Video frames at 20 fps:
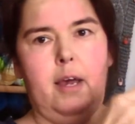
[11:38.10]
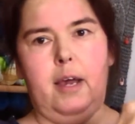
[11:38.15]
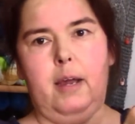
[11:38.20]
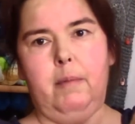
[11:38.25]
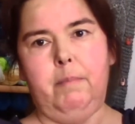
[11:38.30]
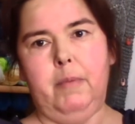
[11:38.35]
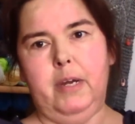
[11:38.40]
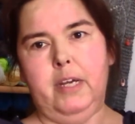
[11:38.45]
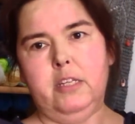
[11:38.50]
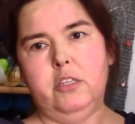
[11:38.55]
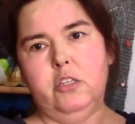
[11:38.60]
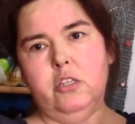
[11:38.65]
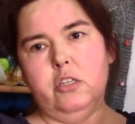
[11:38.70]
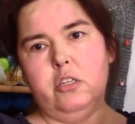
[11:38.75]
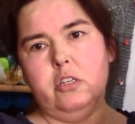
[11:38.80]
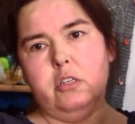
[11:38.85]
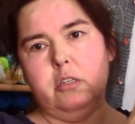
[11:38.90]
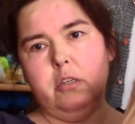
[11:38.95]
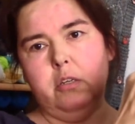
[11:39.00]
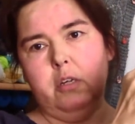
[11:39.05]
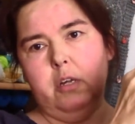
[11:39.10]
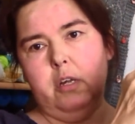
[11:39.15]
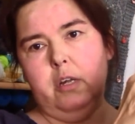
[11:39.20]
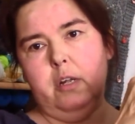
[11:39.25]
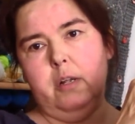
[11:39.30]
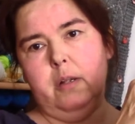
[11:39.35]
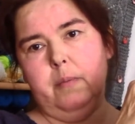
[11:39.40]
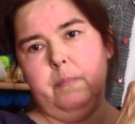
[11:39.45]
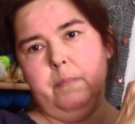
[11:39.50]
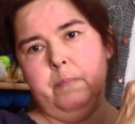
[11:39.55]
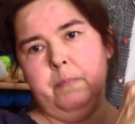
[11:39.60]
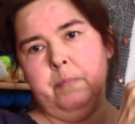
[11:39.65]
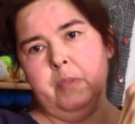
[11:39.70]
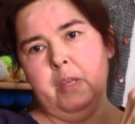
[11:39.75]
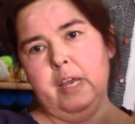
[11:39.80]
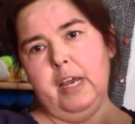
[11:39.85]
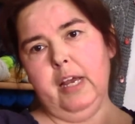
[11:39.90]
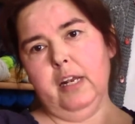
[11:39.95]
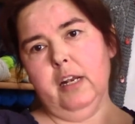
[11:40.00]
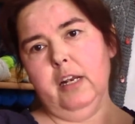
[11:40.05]
I might just add
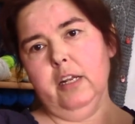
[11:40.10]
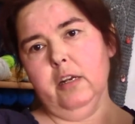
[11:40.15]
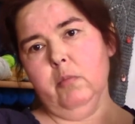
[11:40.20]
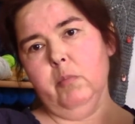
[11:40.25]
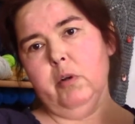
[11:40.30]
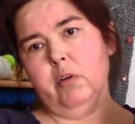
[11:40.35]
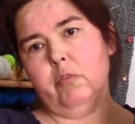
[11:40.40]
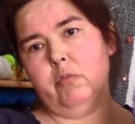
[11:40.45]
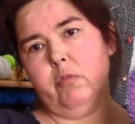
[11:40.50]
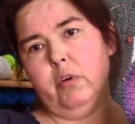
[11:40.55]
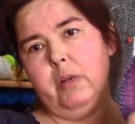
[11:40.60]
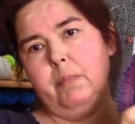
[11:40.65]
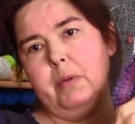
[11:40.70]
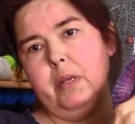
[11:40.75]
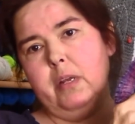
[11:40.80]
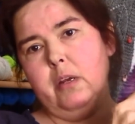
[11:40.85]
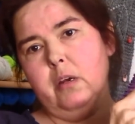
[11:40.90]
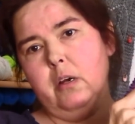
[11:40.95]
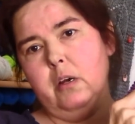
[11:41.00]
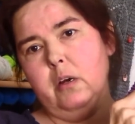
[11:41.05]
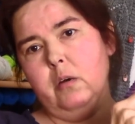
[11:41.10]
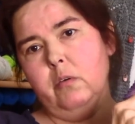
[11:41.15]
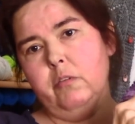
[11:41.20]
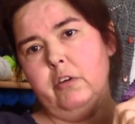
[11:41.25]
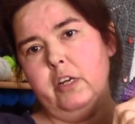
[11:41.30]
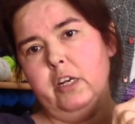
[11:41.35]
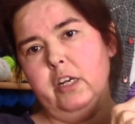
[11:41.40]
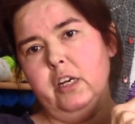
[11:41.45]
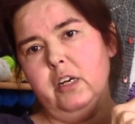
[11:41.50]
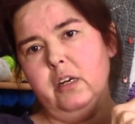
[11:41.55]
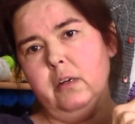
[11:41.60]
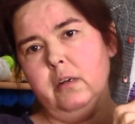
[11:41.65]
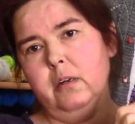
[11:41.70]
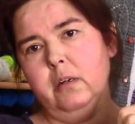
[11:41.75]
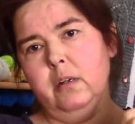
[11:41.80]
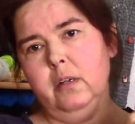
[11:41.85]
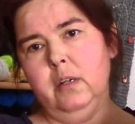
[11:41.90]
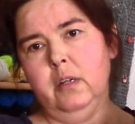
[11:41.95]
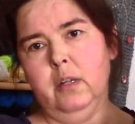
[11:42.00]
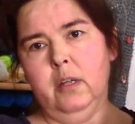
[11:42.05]
a little bit of ribbing over here.
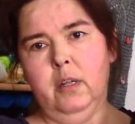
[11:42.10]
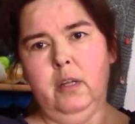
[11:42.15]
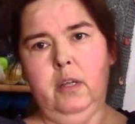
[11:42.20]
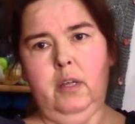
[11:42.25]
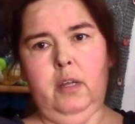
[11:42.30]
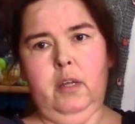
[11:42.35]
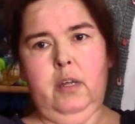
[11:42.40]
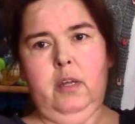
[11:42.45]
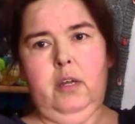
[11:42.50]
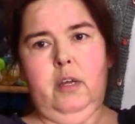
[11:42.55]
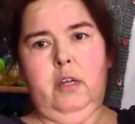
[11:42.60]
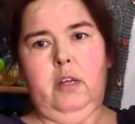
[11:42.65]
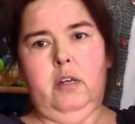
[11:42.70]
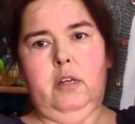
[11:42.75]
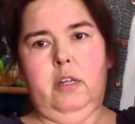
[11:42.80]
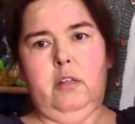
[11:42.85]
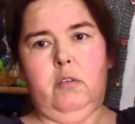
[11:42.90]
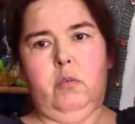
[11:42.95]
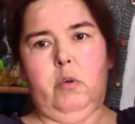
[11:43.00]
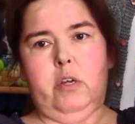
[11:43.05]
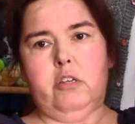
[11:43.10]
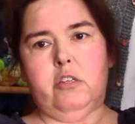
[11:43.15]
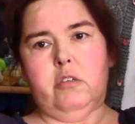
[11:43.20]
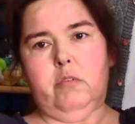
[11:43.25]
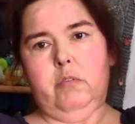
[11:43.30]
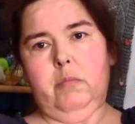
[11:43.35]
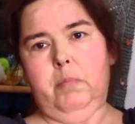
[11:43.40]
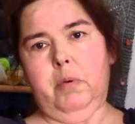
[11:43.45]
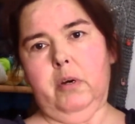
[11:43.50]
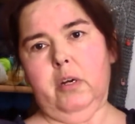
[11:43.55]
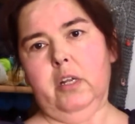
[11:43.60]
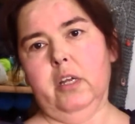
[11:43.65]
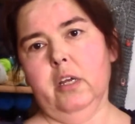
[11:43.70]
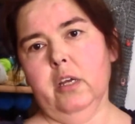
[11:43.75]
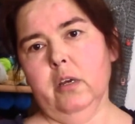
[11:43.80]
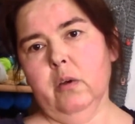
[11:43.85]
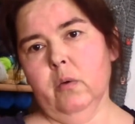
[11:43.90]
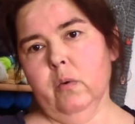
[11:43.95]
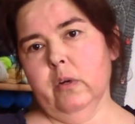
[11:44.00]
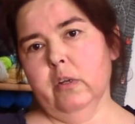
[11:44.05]
Knit the rest of the
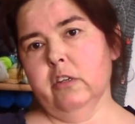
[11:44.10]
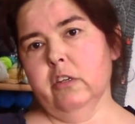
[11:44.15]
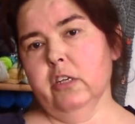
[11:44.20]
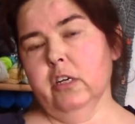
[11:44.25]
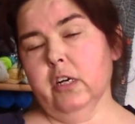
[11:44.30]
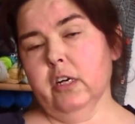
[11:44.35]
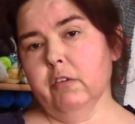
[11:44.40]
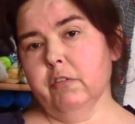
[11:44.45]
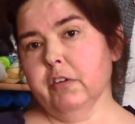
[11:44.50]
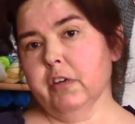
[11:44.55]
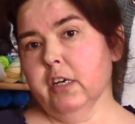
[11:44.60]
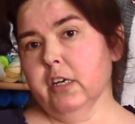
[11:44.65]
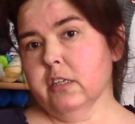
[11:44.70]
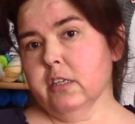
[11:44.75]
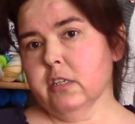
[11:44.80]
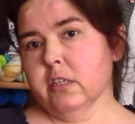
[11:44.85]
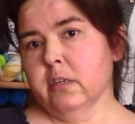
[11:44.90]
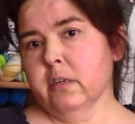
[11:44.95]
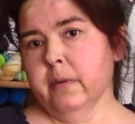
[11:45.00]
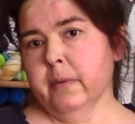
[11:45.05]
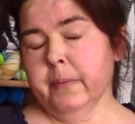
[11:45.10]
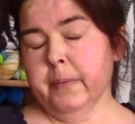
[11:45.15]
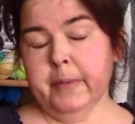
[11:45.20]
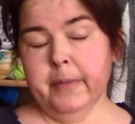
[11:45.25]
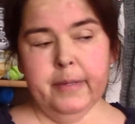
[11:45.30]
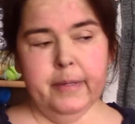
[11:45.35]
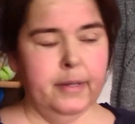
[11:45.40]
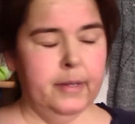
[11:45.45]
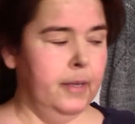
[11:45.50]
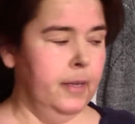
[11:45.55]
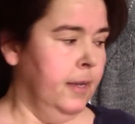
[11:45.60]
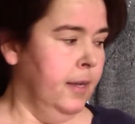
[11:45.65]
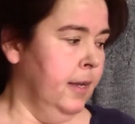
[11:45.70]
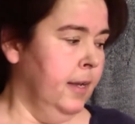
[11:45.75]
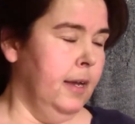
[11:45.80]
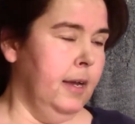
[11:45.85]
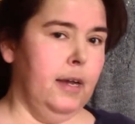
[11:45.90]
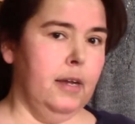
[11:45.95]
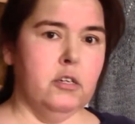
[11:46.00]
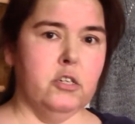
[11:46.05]
body with the yarn I've got.
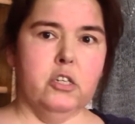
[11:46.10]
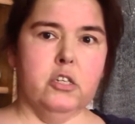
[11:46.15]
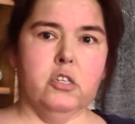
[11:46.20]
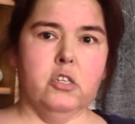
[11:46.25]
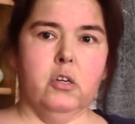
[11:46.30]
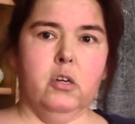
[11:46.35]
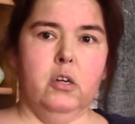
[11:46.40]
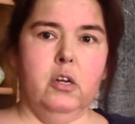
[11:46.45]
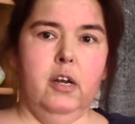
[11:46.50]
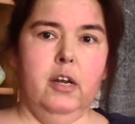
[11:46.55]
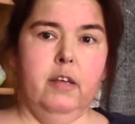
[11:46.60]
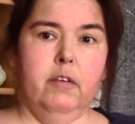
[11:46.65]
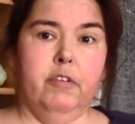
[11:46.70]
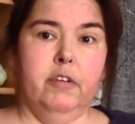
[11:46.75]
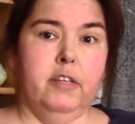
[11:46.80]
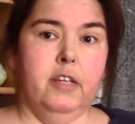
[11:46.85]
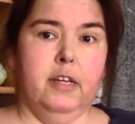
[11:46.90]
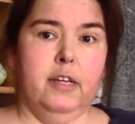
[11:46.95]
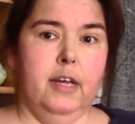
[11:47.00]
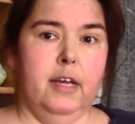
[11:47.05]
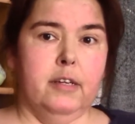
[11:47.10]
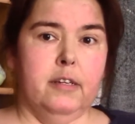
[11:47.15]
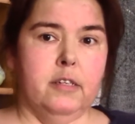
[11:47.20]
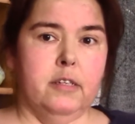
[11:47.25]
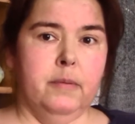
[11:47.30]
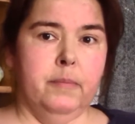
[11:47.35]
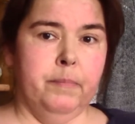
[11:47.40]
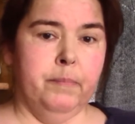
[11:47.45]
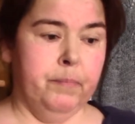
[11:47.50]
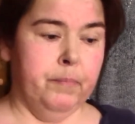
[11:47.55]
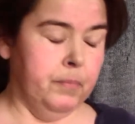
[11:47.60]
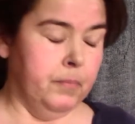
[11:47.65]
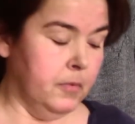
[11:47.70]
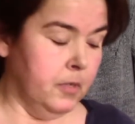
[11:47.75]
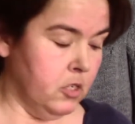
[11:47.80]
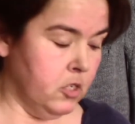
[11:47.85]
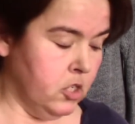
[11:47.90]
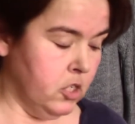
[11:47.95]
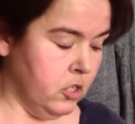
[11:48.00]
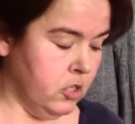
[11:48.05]
I'm just gonna leave it at that.
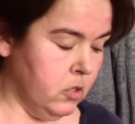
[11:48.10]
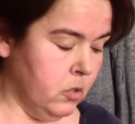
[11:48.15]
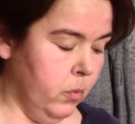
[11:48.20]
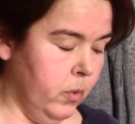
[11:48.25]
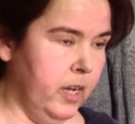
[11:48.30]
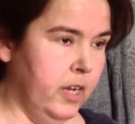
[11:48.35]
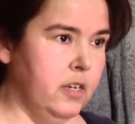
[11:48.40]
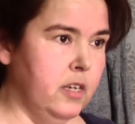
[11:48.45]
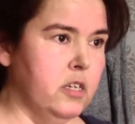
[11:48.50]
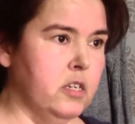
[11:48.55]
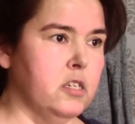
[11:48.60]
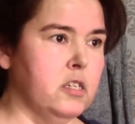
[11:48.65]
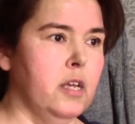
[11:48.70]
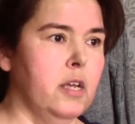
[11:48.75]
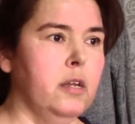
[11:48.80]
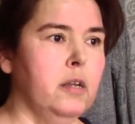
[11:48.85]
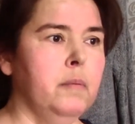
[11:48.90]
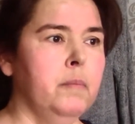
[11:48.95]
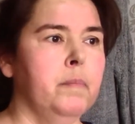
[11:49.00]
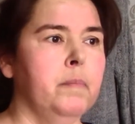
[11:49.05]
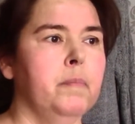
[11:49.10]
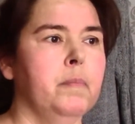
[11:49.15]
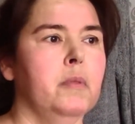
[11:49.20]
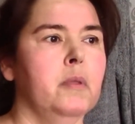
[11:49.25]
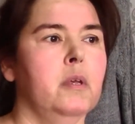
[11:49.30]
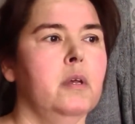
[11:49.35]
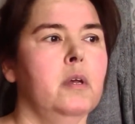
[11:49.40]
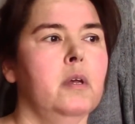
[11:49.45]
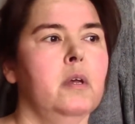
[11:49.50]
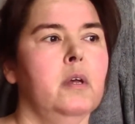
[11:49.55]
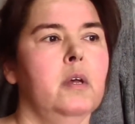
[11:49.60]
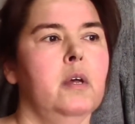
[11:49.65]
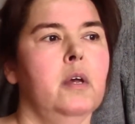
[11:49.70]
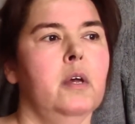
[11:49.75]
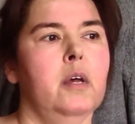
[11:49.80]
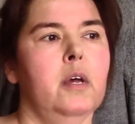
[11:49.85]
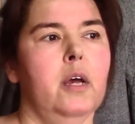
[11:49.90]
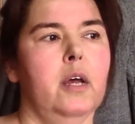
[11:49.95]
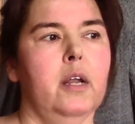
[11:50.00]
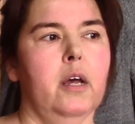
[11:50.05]
That's just the way it is then.
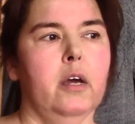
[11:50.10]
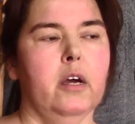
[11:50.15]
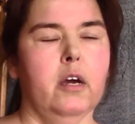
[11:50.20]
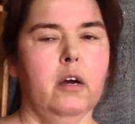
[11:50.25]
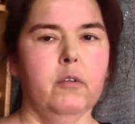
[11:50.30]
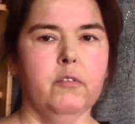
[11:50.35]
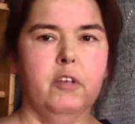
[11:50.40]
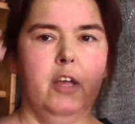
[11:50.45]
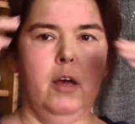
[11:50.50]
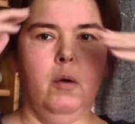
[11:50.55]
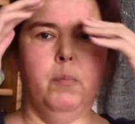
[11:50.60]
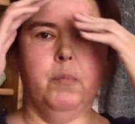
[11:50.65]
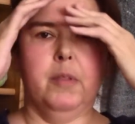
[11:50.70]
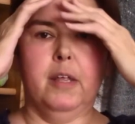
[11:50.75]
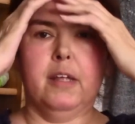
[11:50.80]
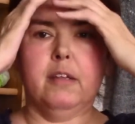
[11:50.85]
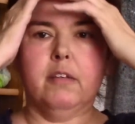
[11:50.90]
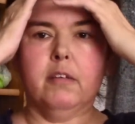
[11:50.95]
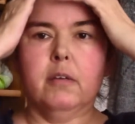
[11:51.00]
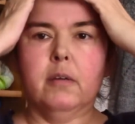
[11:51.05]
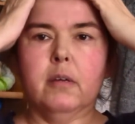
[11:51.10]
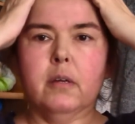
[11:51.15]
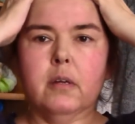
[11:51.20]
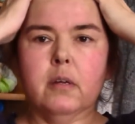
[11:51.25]
And I can't help that.